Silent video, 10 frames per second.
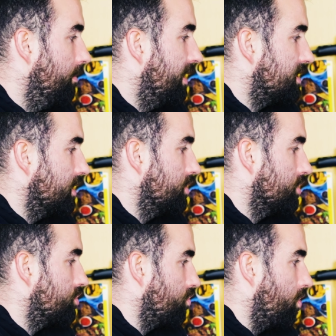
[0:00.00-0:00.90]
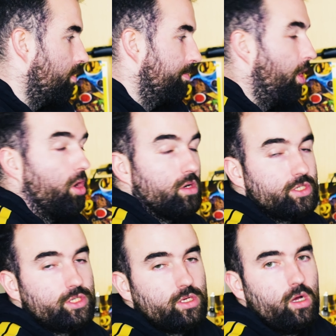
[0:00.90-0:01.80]
basically just draw a
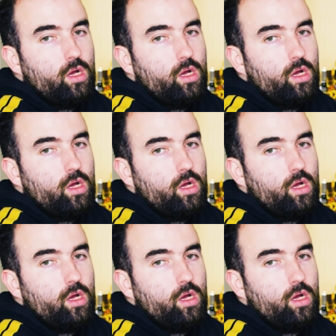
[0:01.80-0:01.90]
box.